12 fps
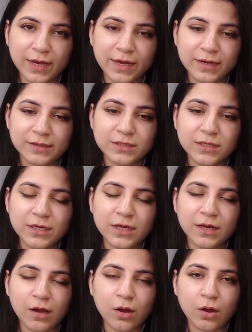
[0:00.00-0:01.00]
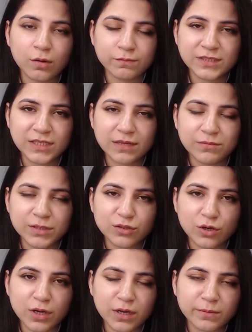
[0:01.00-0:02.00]
And obviously we're
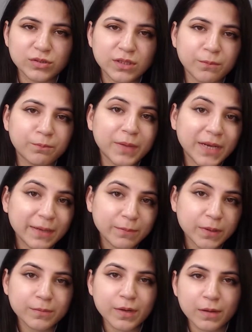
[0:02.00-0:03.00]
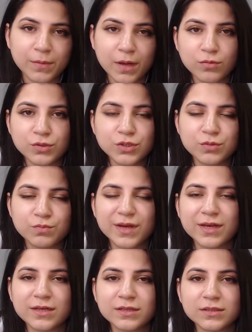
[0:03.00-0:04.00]
talking about the minimum amount,
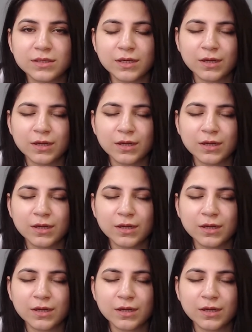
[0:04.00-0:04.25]
because